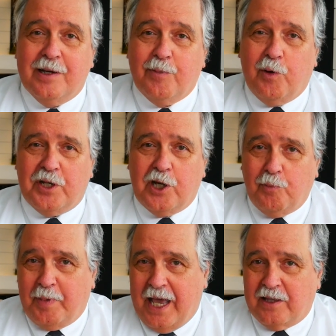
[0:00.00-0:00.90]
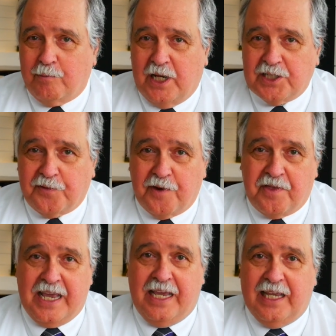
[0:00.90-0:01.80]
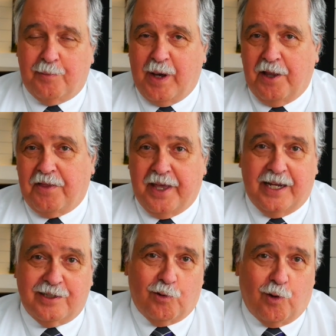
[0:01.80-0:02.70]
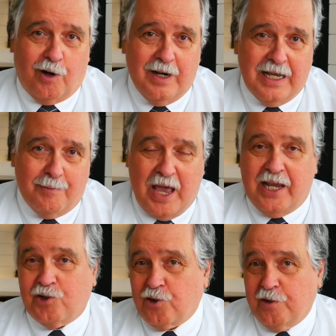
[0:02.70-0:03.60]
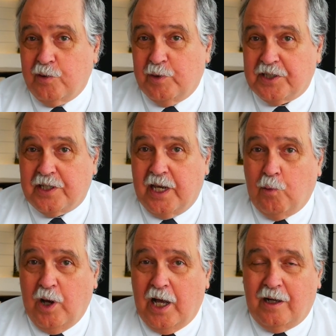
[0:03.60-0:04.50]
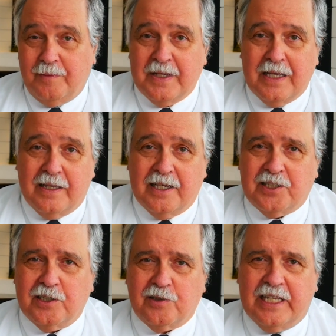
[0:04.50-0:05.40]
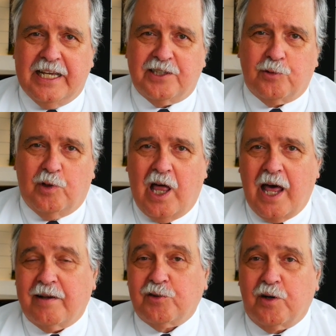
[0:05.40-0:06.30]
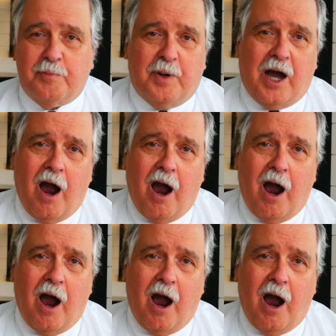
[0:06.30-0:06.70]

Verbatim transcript: But we don't pay them much for thinking about things or making sure that we stay well. This is, leads to a lot of sort of